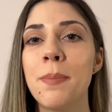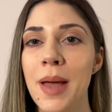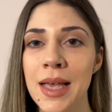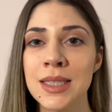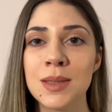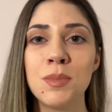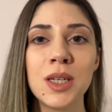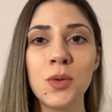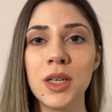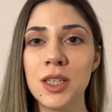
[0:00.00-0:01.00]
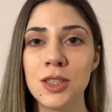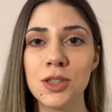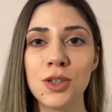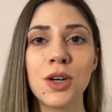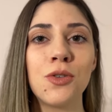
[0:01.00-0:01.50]
best Middle
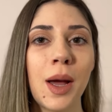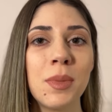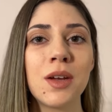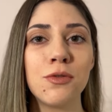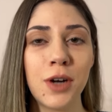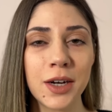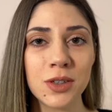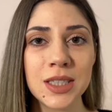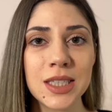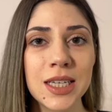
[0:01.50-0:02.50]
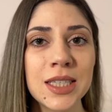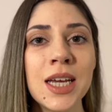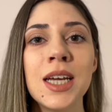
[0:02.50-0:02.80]
Eastern Arabic fragrances.